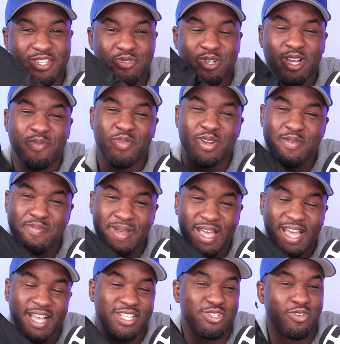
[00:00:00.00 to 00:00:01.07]
do come with a
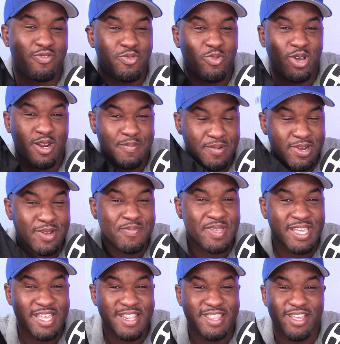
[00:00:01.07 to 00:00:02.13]
bag. So if you want to put them
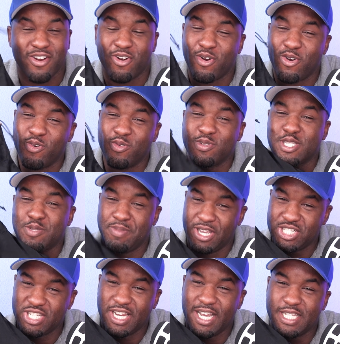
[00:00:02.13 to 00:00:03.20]
in their own
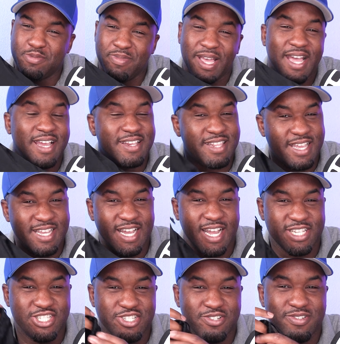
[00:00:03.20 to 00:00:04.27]
specialized bag, they
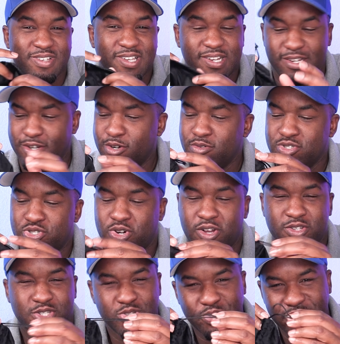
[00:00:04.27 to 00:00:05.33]
got you. Little
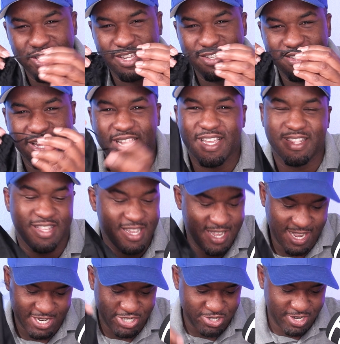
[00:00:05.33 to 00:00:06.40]
drawstrings, they
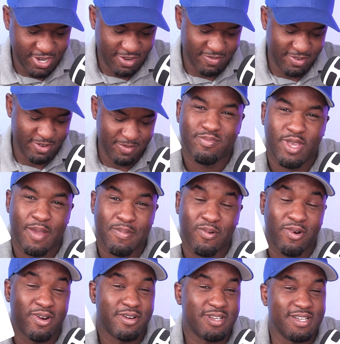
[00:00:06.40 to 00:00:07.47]
got you covered.
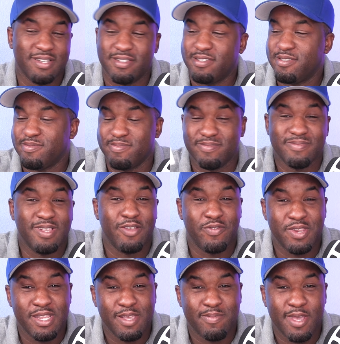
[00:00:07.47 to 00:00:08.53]
Paperwork, because if
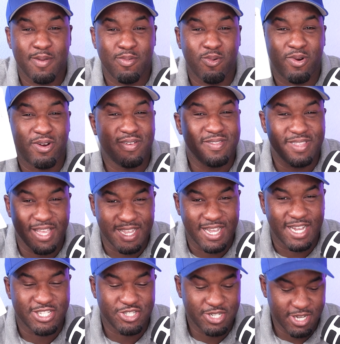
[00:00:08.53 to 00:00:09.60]
you need paperwork, they got you